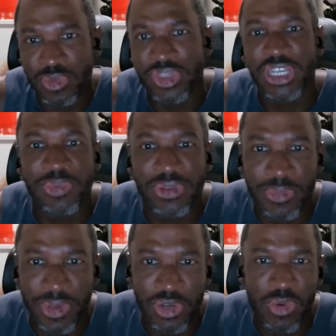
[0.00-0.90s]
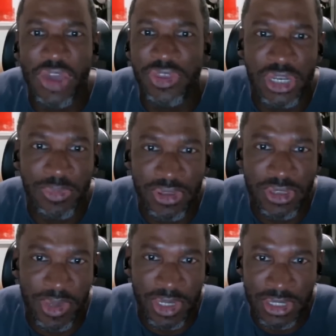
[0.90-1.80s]
when they're going to print the money, why they're going to print
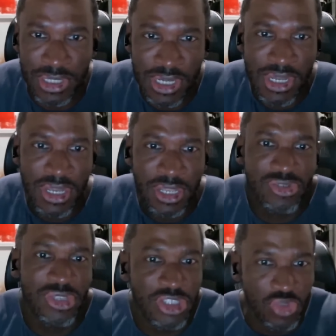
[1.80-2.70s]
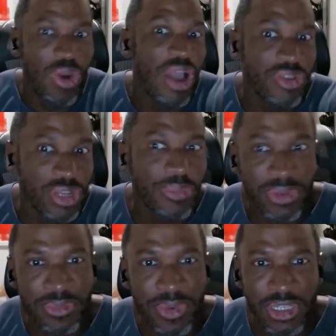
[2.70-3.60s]
the money. So this is why they're going to
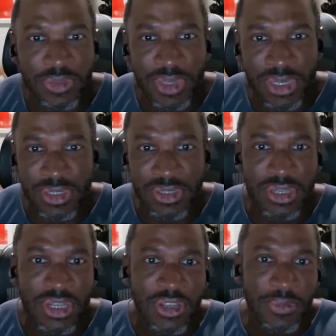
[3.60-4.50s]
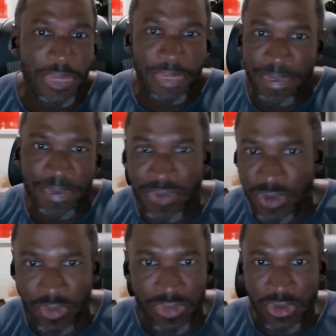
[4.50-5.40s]
print the money, because
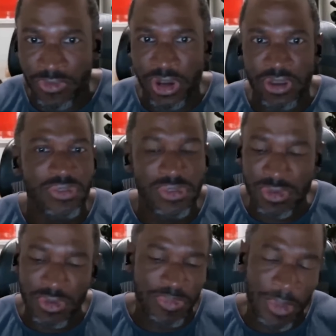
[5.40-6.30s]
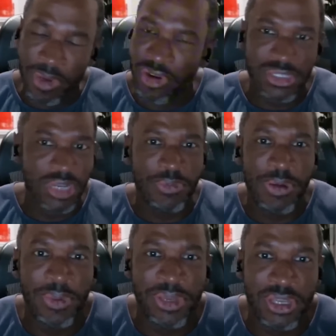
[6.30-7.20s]
they're very, Democrats and
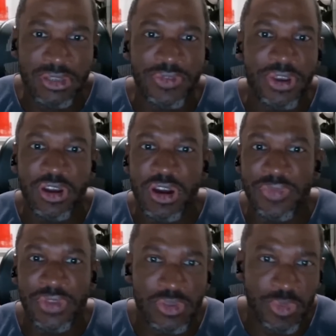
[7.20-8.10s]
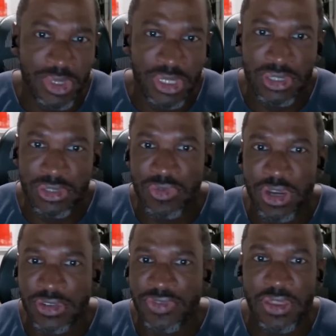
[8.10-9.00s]
Republicans are very on this. We need to
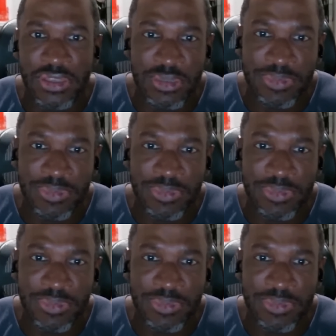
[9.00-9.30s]
rectify these